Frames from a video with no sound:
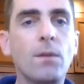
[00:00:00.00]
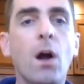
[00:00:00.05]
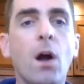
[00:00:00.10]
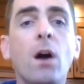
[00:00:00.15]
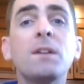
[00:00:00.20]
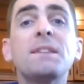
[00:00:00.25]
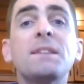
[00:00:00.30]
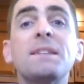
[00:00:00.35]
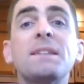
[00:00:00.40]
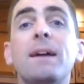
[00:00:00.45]

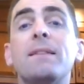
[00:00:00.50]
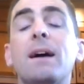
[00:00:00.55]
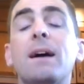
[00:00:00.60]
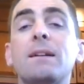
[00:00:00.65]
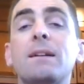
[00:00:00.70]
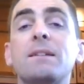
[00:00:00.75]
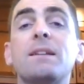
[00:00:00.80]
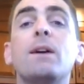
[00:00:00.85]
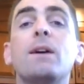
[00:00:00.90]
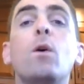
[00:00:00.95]
outside that,
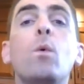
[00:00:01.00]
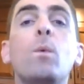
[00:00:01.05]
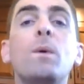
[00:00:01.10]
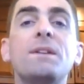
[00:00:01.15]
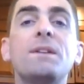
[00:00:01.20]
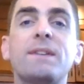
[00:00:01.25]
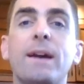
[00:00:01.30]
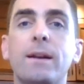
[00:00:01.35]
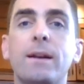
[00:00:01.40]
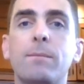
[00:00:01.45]
as I
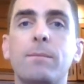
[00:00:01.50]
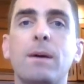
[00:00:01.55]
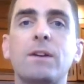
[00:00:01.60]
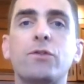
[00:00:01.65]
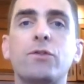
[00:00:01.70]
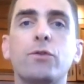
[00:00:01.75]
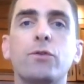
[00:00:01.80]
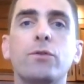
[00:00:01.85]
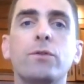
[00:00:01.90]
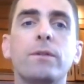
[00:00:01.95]
always say to my
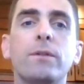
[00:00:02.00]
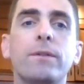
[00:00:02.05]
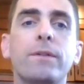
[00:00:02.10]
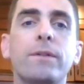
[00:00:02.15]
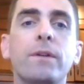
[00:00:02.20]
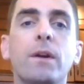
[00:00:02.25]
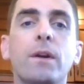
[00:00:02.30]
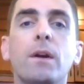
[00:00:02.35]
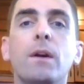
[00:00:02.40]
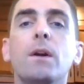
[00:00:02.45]

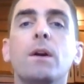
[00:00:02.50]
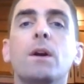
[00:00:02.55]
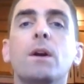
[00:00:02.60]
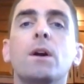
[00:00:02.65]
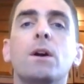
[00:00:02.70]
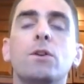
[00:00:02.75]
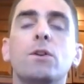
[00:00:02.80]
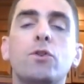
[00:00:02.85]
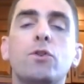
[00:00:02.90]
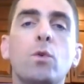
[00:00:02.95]
students,
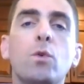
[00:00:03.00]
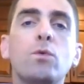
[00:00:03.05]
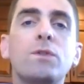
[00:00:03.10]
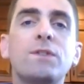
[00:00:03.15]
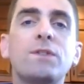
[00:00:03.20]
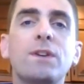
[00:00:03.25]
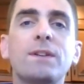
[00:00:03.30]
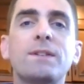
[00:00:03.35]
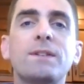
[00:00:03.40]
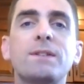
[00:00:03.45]
don't
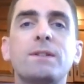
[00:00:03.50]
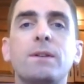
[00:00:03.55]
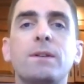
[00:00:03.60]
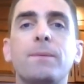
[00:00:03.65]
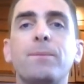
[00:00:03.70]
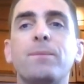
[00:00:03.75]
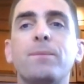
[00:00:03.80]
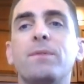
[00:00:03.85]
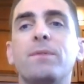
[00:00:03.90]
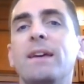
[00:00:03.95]
just
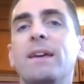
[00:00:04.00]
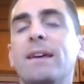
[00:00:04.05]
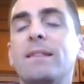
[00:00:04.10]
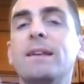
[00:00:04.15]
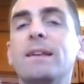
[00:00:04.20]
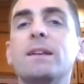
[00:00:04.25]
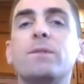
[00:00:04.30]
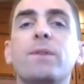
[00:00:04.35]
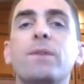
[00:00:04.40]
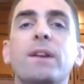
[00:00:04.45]
take
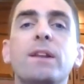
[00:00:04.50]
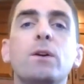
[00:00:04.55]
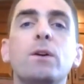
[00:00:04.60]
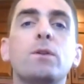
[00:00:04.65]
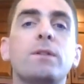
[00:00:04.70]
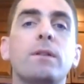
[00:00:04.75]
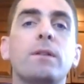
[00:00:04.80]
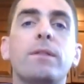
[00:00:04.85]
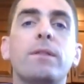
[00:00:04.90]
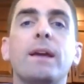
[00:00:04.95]
these
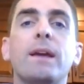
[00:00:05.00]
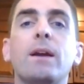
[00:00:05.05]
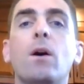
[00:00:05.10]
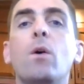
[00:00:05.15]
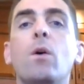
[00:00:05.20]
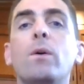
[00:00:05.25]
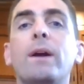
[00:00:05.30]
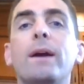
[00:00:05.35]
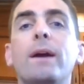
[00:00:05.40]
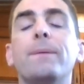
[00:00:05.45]
videos and think,
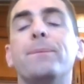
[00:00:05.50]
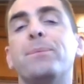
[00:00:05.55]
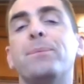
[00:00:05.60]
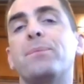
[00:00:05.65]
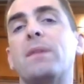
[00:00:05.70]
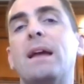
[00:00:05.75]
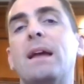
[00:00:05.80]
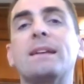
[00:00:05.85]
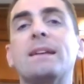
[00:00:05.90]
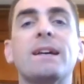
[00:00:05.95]
okay,
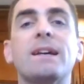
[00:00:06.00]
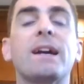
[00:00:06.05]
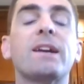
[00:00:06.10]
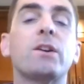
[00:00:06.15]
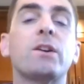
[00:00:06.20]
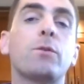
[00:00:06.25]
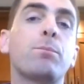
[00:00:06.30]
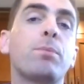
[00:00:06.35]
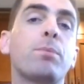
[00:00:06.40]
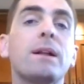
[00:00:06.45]

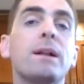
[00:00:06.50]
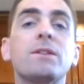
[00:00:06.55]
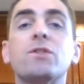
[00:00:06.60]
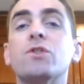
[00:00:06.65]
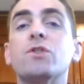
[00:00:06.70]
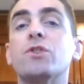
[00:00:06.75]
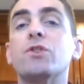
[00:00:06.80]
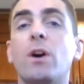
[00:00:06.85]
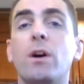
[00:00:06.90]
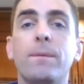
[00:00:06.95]
executive
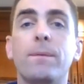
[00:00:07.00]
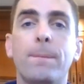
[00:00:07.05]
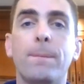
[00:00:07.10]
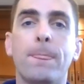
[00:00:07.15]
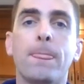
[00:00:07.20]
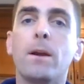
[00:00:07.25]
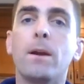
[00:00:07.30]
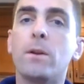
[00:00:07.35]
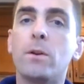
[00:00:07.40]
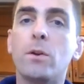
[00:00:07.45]
branch
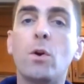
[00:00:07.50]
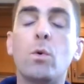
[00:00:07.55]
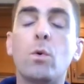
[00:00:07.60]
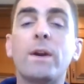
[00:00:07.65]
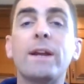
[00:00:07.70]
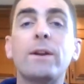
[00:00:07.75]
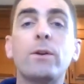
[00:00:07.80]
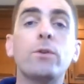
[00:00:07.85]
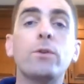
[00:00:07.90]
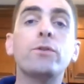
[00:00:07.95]
done. No,
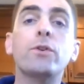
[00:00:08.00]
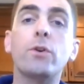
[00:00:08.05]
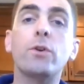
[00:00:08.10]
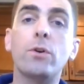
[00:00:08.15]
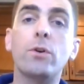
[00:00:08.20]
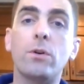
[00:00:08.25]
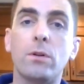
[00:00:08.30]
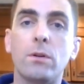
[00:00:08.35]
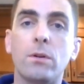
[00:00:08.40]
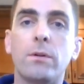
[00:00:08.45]
get onto
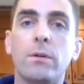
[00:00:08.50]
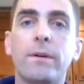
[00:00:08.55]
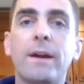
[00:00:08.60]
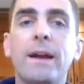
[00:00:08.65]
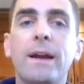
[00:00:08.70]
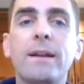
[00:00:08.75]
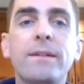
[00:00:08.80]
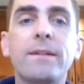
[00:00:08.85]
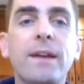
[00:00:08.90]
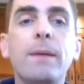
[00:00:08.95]
Google,
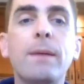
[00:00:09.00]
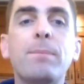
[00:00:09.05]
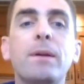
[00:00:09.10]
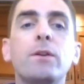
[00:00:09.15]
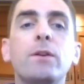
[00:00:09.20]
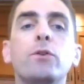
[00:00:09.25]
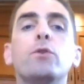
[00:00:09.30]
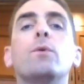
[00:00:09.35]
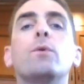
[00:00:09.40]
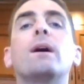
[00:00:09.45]
okay, and type in
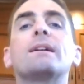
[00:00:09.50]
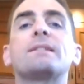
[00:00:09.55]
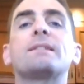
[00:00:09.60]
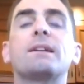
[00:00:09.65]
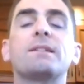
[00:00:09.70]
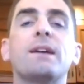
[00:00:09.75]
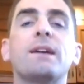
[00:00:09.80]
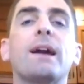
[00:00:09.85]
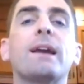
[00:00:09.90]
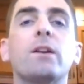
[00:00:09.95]
US
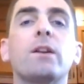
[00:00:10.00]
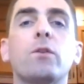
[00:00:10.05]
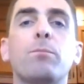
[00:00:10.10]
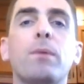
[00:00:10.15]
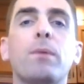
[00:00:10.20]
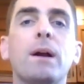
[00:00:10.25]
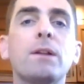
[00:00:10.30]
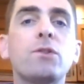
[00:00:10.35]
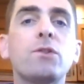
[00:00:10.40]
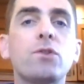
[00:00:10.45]
executive
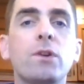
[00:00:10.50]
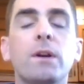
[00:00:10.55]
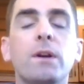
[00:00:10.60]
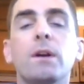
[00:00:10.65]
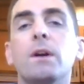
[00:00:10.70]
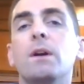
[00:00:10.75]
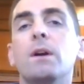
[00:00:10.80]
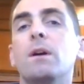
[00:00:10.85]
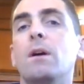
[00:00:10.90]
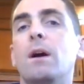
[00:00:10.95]
branch,
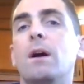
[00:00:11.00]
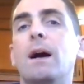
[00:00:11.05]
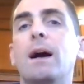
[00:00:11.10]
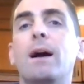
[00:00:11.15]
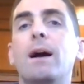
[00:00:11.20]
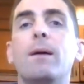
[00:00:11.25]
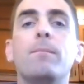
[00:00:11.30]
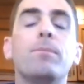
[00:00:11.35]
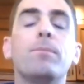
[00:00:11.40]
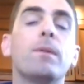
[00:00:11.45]

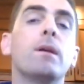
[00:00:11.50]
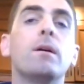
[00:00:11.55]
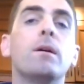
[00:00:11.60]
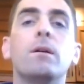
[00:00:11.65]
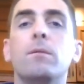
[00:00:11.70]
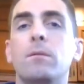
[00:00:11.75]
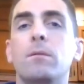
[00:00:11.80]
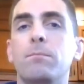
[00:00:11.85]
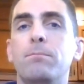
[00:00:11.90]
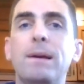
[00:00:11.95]

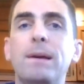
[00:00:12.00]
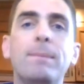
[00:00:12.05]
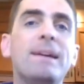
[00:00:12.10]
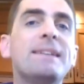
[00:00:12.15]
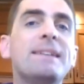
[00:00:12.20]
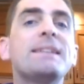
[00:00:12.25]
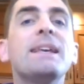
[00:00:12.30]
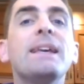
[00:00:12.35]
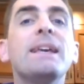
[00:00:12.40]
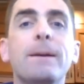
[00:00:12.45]

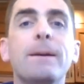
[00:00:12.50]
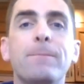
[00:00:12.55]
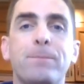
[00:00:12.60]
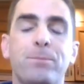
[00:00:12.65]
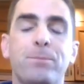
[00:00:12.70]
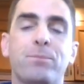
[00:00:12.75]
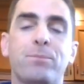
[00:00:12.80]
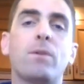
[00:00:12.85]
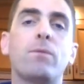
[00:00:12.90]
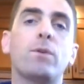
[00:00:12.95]
BBC,
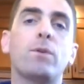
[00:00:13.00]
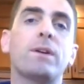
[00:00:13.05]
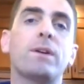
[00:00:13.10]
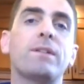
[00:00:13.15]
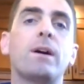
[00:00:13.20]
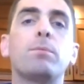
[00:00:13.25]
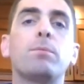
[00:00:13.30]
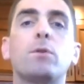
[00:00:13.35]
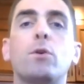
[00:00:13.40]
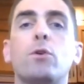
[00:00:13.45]
for
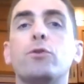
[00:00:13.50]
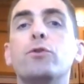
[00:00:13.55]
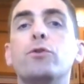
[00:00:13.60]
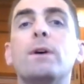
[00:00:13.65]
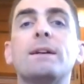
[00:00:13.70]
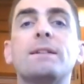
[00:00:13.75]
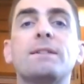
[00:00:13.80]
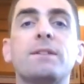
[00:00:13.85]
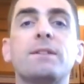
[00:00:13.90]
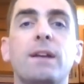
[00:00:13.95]
example, or
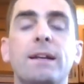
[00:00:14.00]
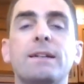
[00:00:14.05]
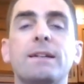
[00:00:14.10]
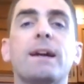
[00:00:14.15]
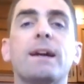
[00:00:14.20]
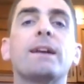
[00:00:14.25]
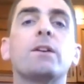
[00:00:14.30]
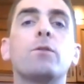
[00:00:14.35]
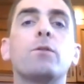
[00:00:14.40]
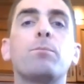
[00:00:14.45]
US
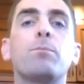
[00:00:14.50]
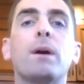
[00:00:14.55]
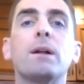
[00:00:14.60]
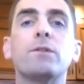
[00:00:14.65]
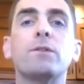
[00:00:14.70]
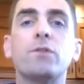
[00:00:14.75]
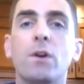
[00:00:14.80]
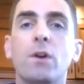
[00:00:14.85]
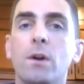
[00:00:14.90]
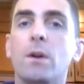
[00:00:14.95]
executive
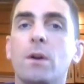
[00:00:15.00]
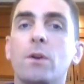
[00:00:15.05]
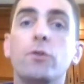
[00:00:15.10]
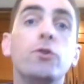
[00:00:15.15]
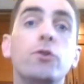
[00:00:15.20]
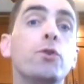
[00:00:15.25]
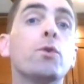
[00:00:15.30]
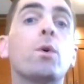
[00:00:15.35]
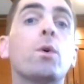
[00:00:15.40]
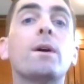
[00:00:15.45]
branch,
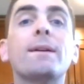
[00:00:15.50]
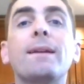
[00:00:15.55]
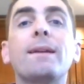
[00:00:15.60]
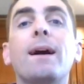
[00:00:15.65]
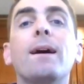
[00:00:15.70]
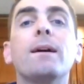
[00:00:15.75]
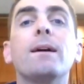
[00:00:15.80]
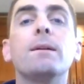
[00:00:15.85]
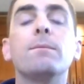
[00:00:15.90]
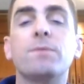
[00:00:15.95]
New York
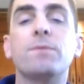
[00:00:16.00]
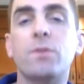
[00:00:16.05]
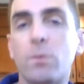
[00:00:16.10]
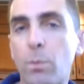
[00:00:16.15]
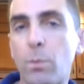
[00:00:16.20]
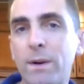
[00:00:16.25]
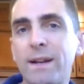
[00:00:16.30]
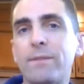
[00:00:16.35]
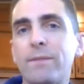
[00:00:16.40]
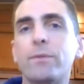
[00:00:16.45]
Times, or
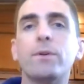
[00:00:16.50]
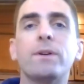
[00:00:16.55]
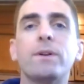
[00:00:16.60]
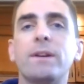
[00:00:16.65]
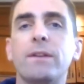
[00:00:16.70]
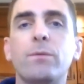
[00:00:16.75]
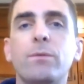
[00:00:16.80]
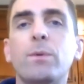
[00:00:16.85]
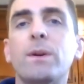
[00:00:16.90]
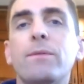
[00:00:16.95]
whatever it
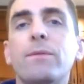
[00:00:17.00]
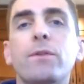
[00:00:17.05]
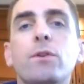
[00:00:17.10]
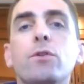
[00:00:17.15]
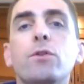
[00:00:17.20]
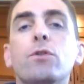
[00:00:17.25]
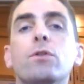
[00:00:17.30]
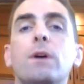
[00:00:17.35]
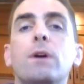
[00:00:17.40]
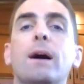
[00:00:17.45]
is,
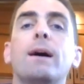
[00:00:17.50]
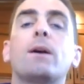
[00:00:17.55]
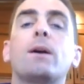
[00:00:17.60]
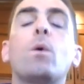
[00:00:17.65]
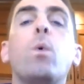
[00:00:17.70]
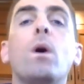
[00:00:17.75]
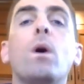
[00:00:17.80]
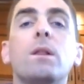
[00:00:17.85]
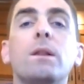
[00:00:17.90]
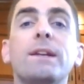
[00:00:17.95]
whatever
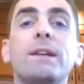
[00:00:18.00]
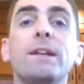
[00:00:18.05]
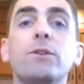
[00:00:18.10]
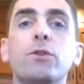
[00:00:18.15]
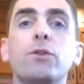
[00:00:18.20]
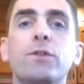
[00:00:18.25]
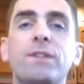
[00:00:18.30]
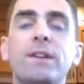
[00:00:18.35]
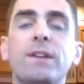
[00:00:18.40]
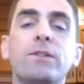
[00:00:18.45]
quality
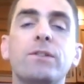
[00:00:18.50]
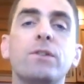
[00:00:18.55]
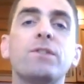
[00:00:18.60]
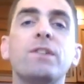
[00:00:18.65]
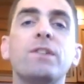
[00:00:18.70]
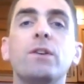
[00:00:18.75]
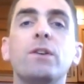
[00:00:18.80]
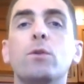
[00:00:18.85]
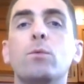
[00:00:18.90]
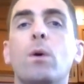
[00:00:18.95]
news
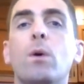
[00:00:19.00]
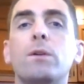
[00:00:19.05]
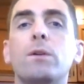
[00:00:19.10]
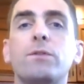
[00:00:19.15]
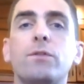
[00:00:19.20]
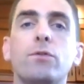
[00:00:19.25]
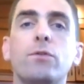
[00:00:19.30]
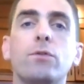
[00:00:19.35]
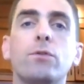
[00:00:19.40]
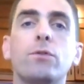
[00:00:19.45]
agency you want
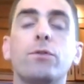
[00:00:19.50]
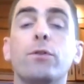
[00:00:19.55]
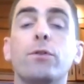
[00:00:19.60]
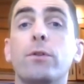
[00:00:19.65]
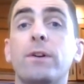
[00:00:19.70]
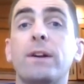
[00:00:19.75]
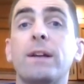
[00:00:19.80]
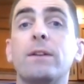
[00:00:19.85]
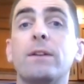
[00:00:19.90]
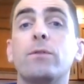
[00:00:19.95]
to
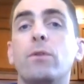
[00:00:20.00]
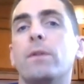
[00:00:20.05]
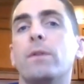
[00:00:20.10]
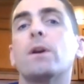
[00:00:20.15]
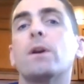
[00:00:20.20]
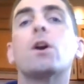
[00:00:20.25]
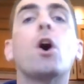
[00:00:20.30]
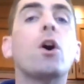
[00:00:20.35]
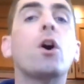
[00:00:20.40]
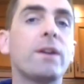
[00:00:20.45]
look into.
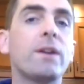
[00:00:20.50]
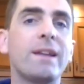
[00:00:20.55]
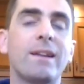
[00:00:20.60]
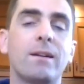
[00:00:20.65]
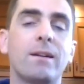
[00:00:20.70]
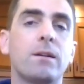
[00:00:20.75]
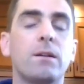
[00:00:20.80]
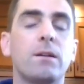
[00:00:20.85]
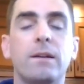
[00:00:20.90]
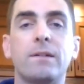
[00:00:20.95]
The
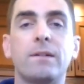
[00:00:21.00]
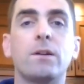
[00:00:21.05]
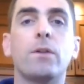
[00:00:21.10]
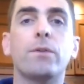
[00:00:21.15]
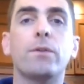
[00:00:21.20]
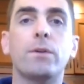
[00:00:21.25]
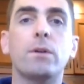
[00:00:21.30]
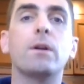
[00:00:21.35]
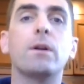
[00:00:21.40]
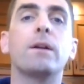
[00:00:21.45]
Guardian is
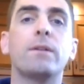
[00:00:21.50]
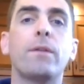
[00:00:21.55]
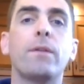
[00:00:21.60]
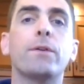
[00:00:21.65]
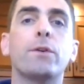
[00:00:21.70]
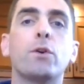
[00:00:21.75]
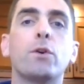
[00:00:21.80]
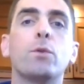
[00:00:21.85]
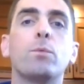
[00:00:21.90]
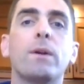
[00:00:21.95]

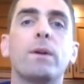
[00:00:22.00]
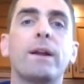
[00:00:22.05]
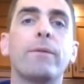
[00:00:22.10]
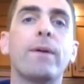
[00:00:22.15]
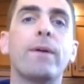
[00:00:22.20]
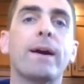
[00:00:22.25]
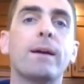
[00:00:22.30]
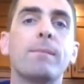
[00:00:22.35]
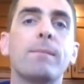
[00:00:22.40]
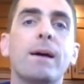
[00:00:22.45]
another good one I
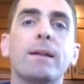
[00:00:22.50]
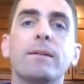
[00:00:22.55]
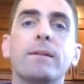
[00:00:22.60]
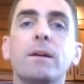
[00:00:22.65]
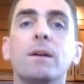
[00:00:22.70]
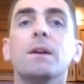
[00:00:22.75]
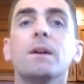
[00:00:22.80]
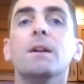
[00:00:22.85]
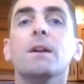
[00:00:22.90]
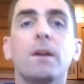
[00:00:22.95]
recommend.
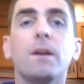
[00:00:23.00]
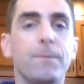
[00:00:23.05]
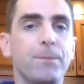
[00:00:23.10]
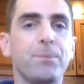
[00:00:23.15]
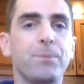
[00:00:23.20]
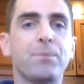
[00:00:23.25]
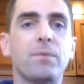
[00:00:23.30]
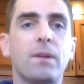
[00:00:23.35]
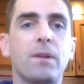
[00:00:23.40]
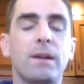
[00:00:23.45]

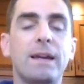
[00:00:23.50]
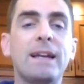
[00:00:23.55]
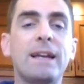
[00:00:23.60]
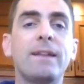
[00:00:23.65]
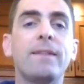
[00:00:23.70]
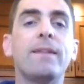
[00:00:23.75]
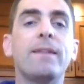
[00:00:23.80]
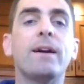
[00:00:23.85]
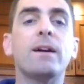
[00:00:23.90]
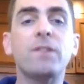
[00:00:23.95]
Get
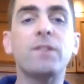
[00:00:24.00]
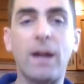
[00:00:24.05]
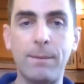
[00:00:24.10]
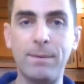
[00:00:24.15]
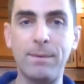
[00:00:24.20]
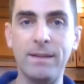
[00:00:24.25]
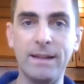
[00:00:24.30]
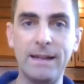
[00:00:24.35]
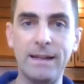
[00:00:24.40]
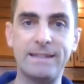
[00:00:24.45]
in there,
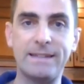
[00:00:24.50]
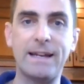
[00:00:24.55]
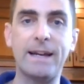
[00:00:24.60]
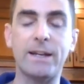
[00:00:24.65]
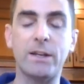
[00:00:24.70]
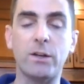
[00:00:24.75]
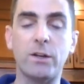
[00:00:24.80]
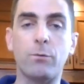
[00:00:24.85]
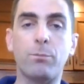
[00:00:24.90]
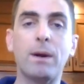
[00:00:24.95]
type in the
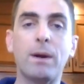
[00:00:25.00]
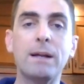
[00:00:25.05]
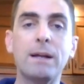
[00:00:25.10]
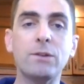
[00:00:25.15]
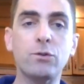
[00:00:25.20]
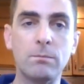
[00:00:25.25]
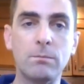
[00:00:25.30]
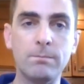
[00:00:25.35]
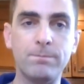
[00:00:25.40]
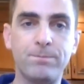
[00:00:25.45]
executive branch,